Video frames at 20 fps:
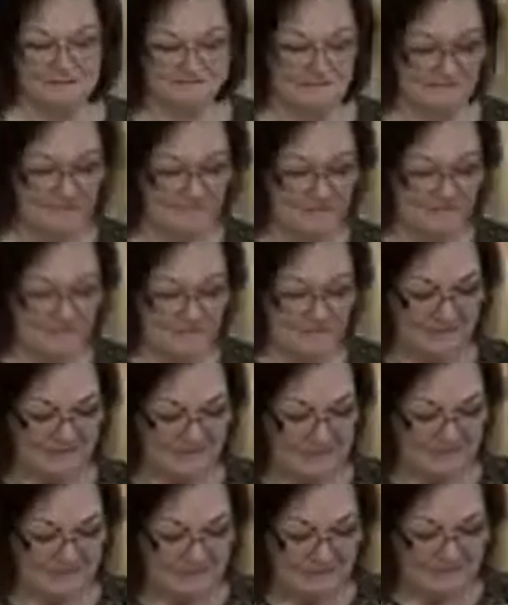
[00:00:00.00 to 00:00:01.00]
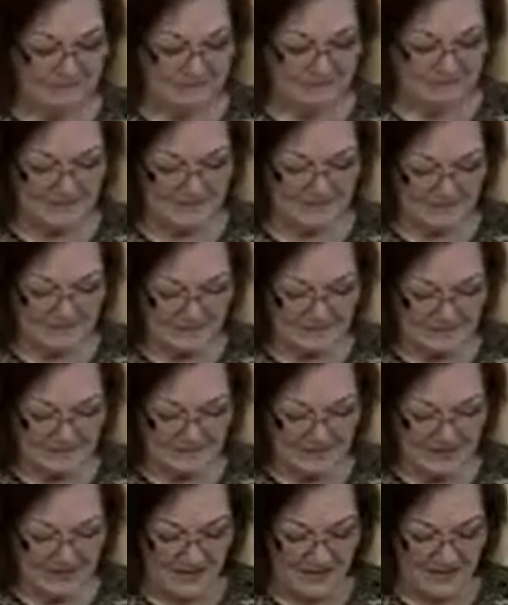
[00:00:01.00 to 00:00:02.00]

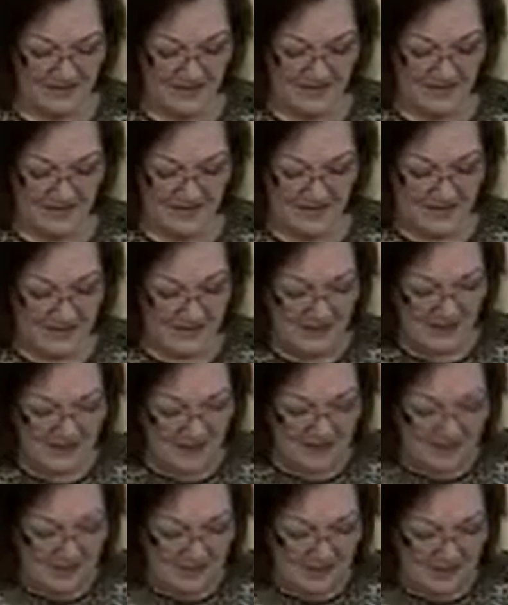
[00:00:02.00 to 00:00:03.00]
Nobody speaks.